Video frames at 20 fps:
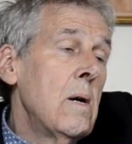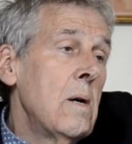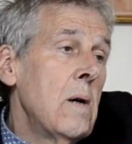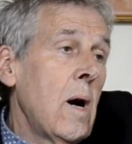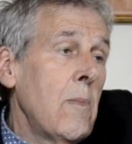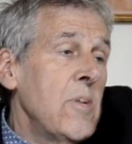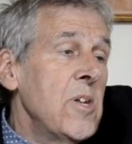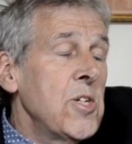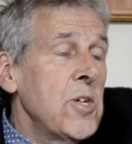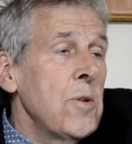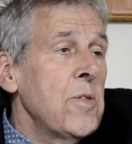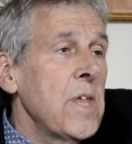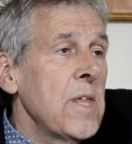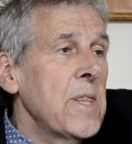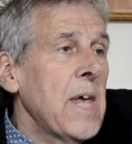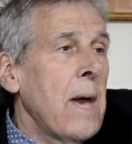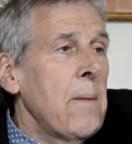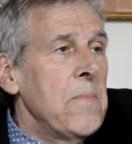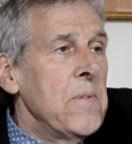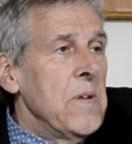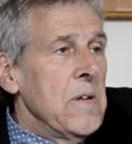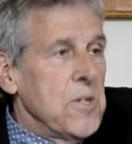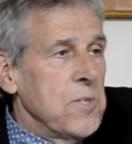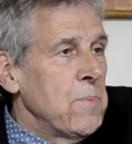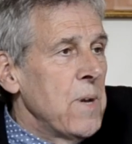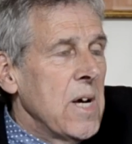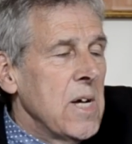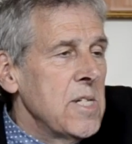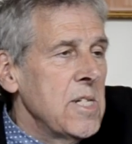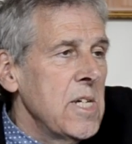Do you think that's
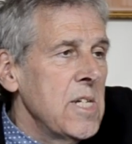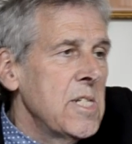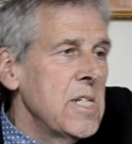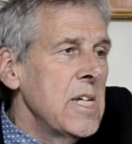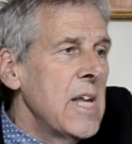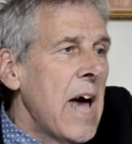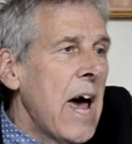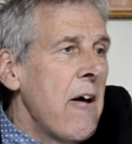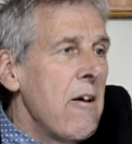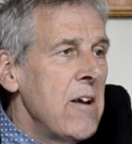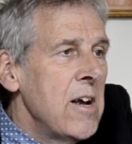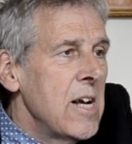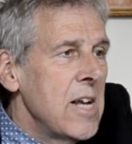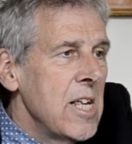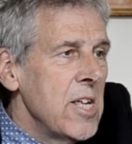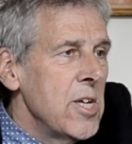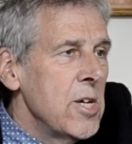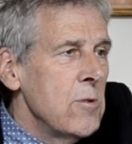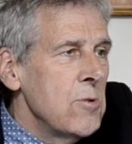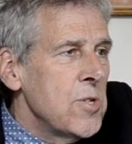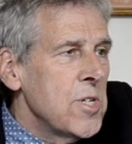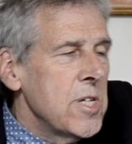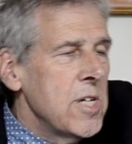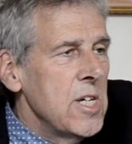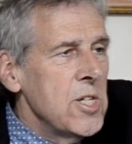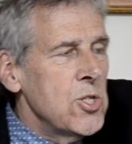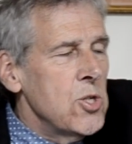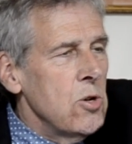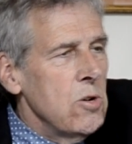because he's inherently useless,